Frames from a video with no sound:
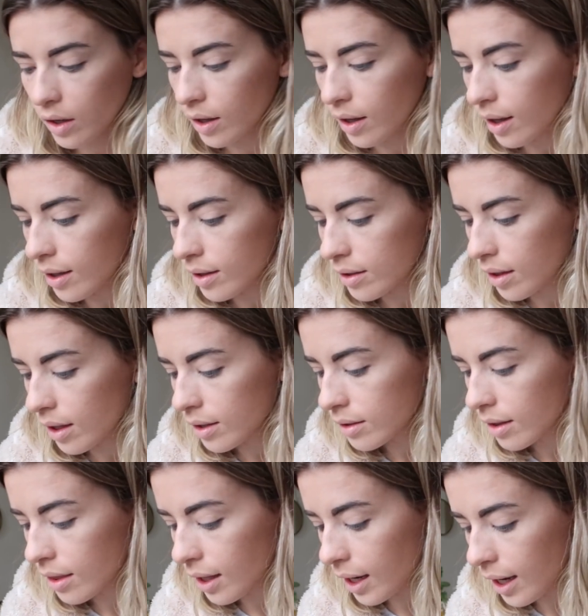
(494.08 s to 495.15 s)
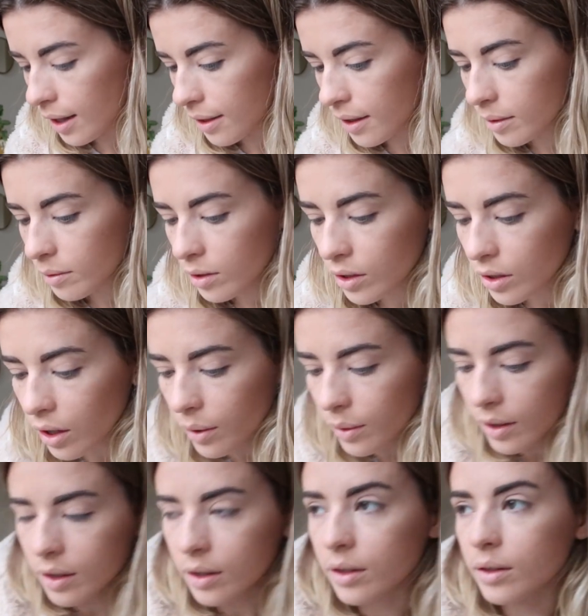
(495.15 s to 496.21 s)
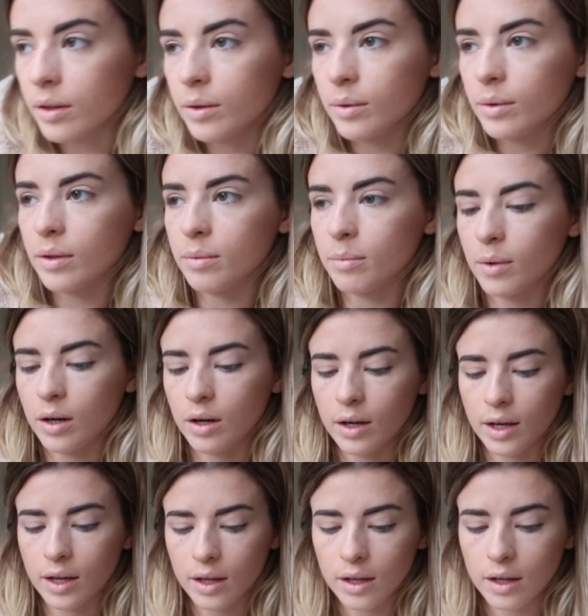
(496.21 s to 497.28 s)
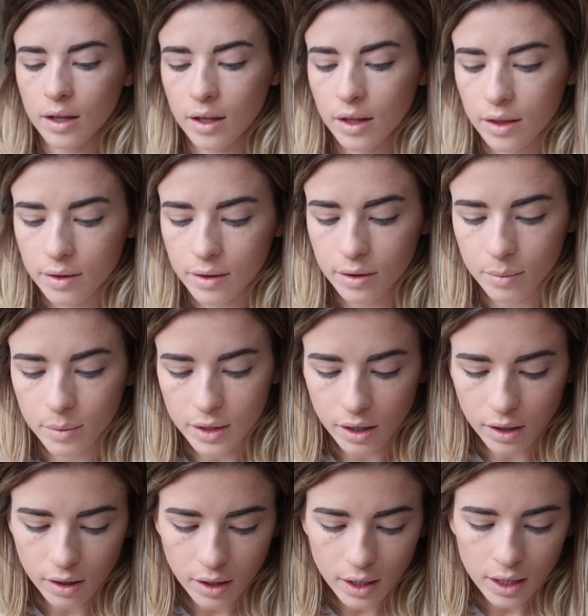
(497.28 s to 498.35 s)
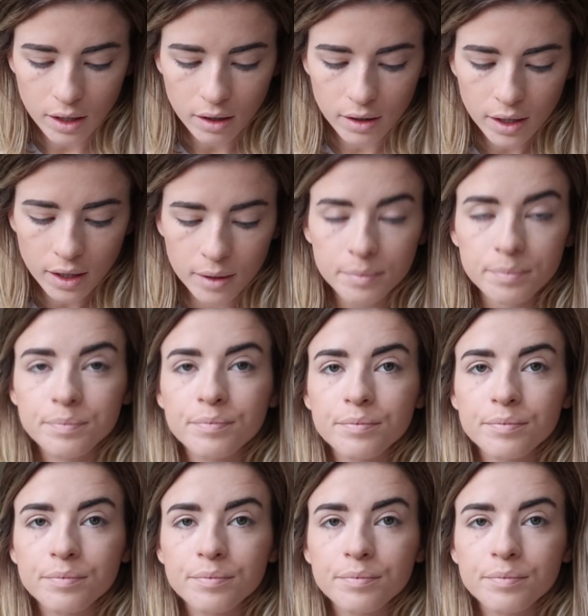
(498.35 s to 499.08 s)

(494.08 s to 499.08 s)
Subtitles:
Okay, so that's that. And then I'm going to go in with my the highlight.